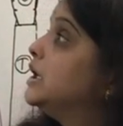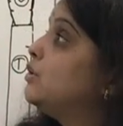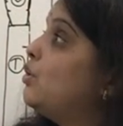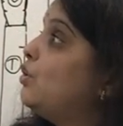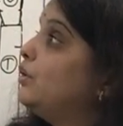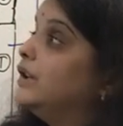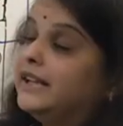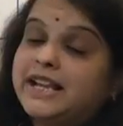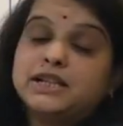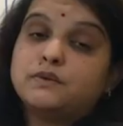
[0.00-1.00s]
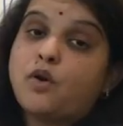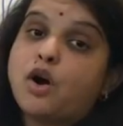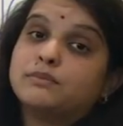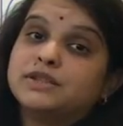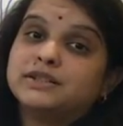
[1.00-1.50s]
So these
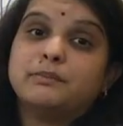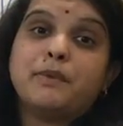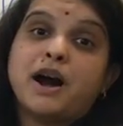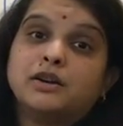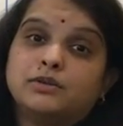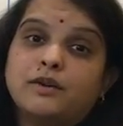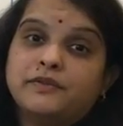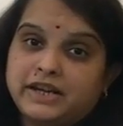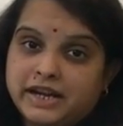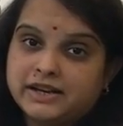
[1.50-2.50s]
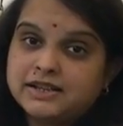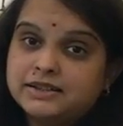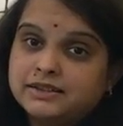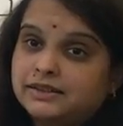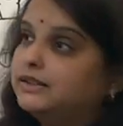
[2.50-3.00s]
forms the part of
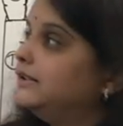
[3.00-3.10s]
ENS